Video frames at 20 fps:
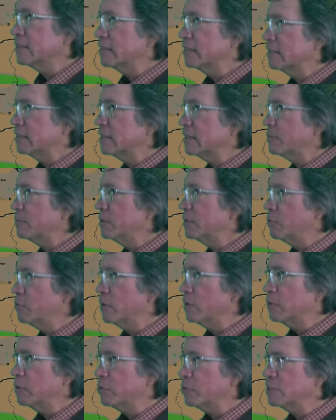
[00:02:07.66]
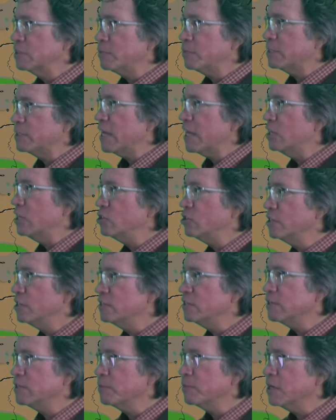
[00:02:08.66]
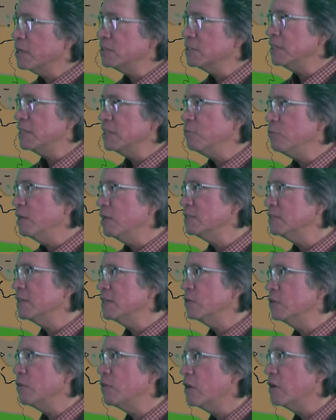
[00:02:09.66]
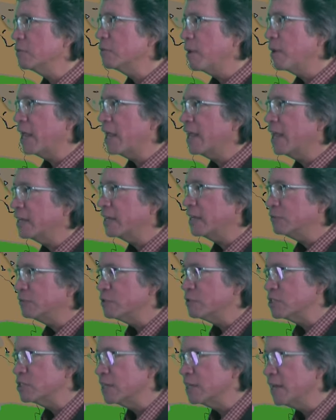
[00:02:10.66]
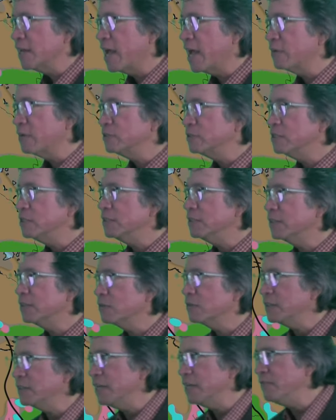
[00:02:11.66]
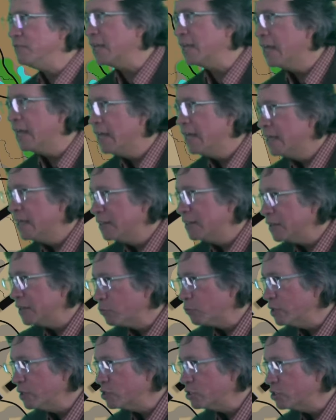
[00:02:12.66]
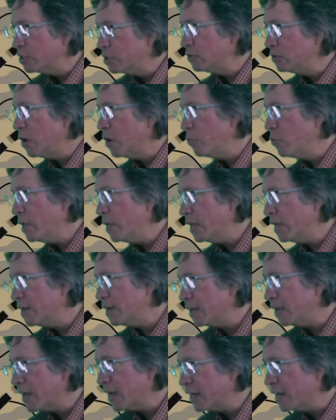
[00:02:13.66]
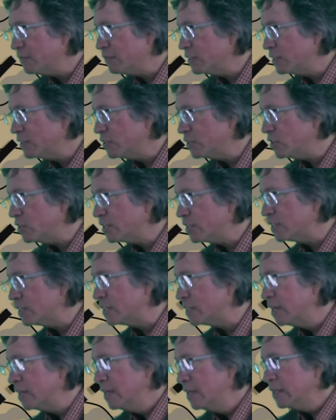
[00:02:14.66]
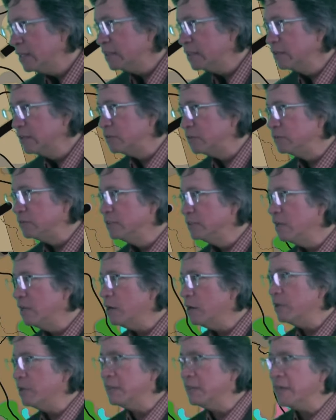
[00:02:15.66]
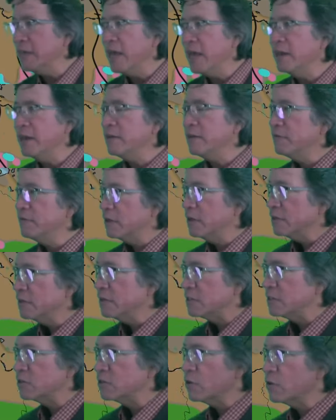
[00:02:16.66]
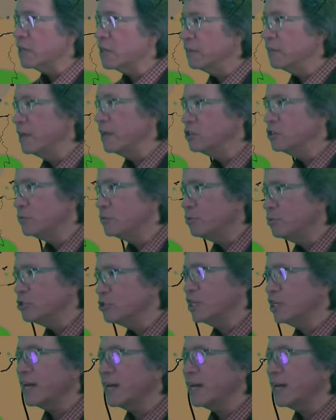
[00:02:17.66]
uh, some of the, the precipitation, some gusty winds there along the panhandle for Sunday afternoon and early evening. The original low weakening kind of as just this little nub at the end of uh, the circulation pushing